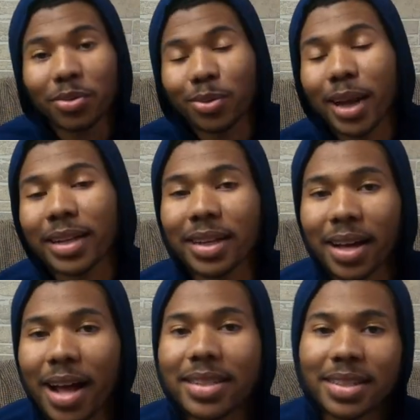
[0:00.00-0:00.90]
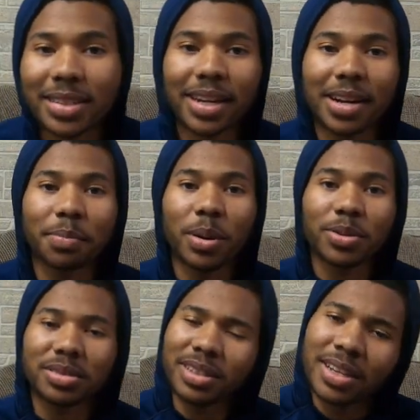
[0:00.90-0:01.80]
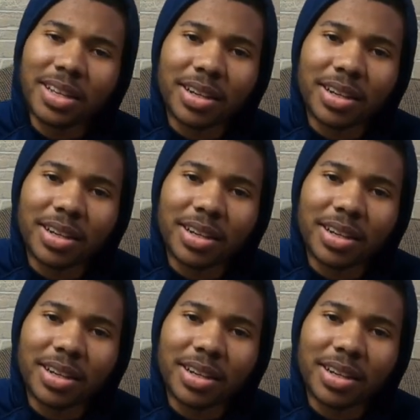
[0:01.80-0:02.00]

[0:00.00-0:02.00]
if you like the content that I'm posting,